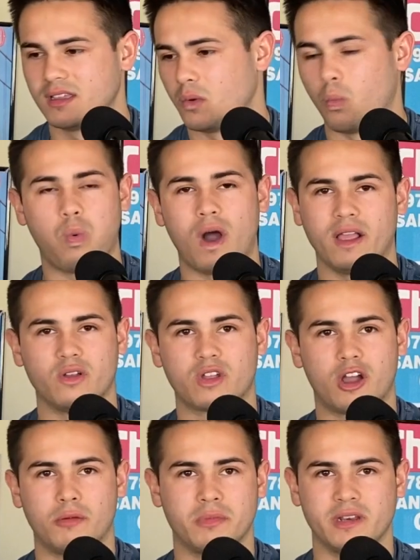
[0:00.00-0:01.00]
wild
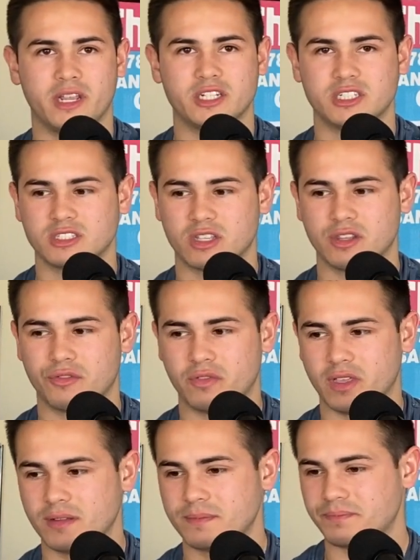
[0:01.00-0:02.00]
combinations on the
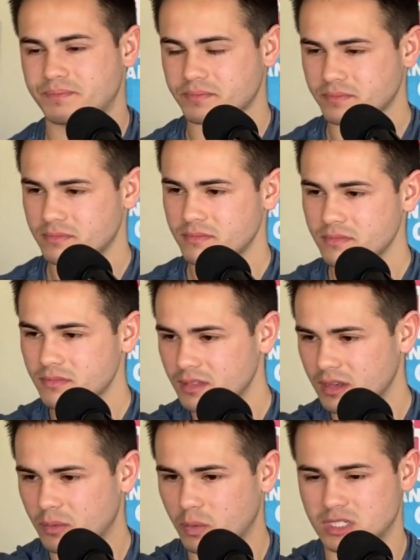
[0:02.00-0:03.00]
feet,
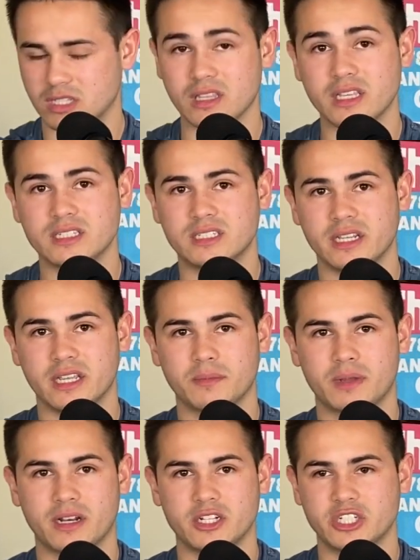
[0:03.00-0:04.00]
which leads to him
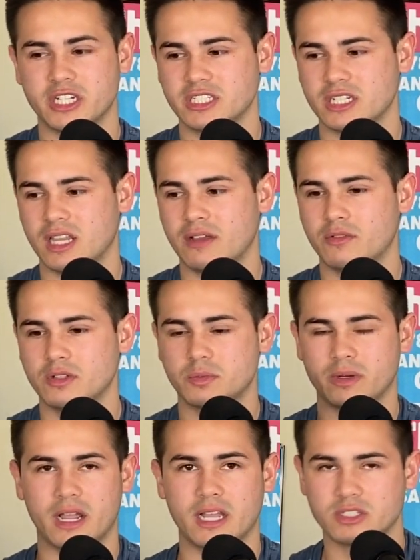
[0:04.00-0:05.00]
kind of changing levels
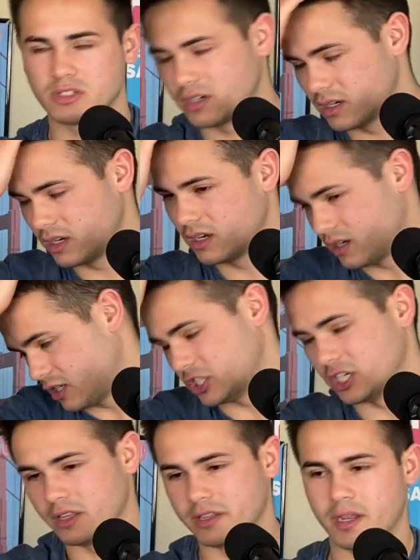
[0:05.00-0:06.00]
when guys are
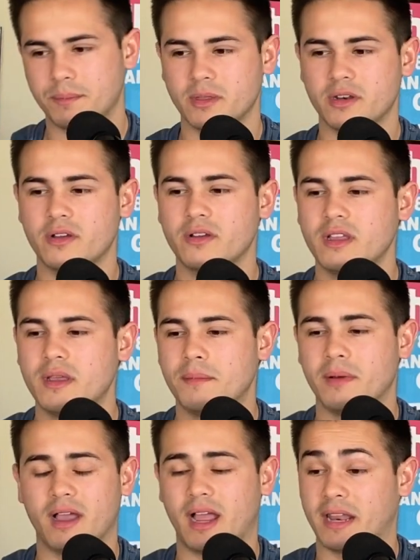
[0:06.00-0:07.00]
shelling up, you know,
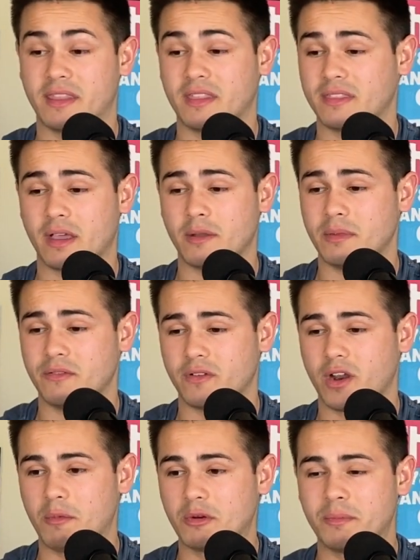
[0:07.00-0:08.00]
but I think that would be
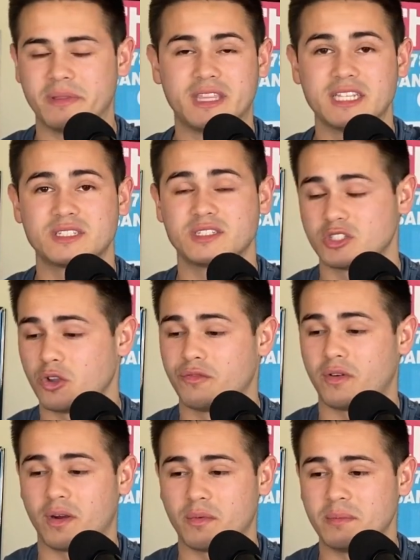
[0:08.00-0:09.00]
phenomenal. But this so
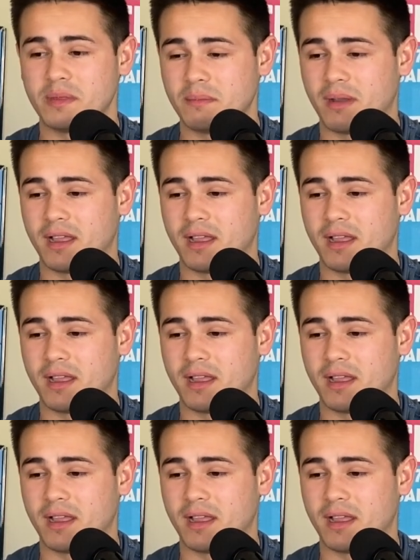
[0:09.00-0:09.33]
far would be